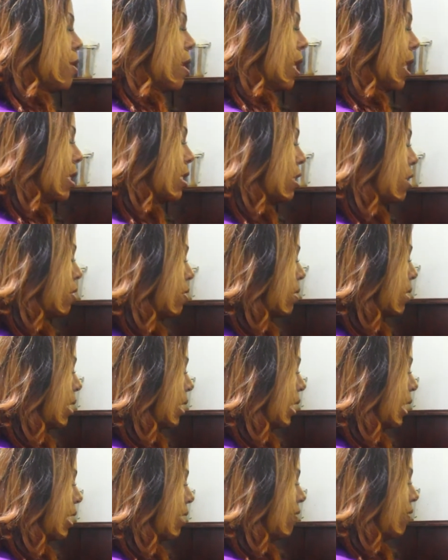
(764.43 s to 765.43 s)
I like to use the
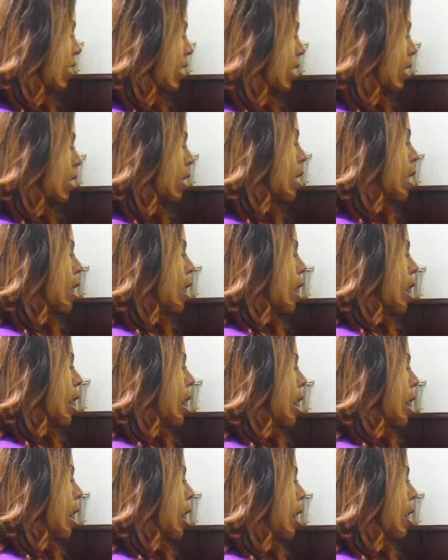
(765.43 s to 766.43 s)
leave-in
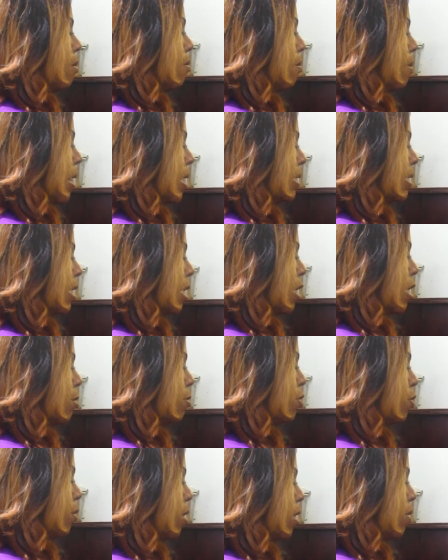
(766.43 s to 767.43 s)
by
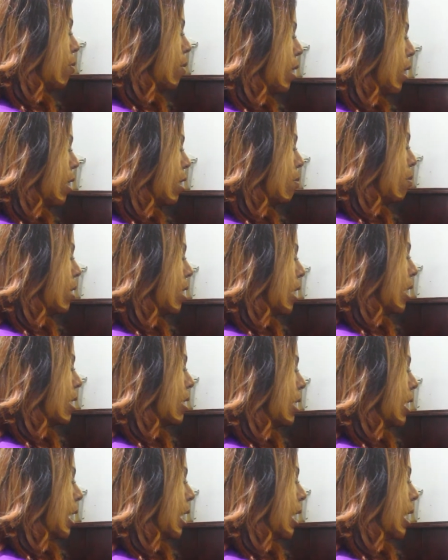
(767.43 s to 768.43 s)
Salon 21 because
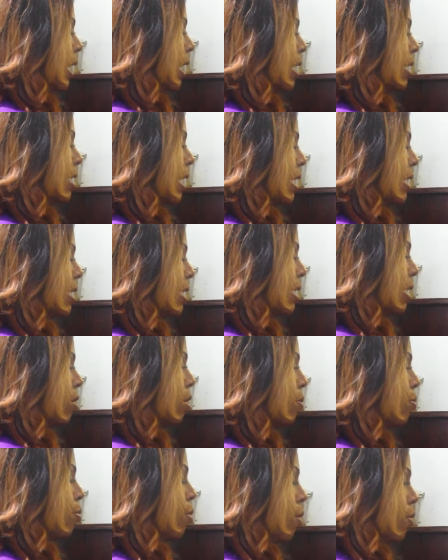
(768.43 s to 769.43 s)
it is a
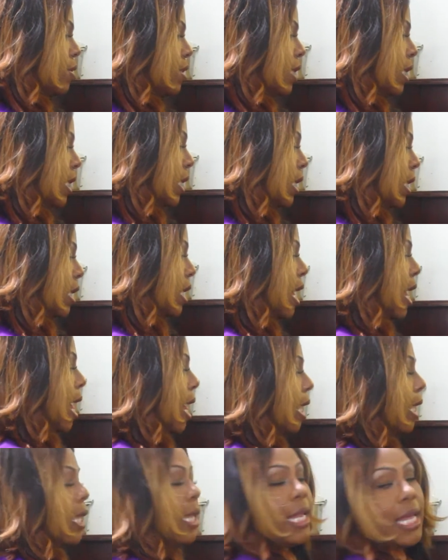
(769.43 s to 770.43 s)
silk protein
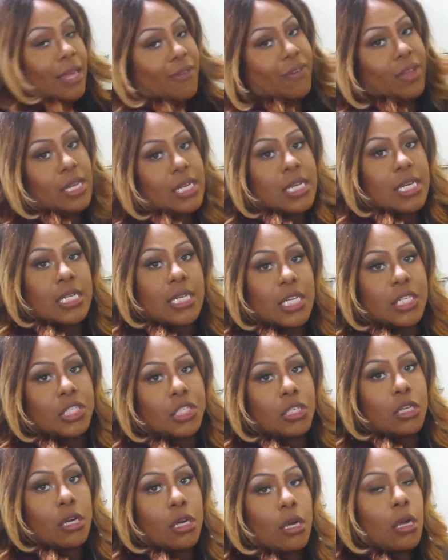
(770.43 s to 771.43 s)
leave-in
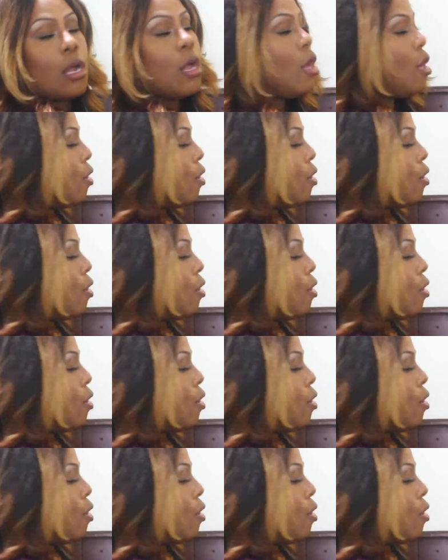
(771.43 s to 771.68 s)
conditioner.